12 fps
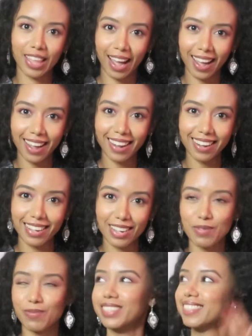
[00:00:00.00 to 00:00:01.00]

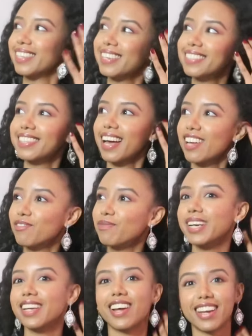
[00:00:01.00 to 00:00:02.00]
time since I've
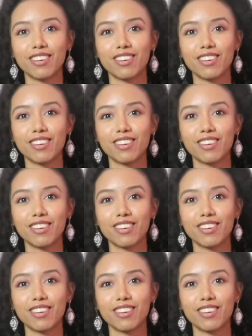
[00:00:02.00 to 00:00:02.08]
been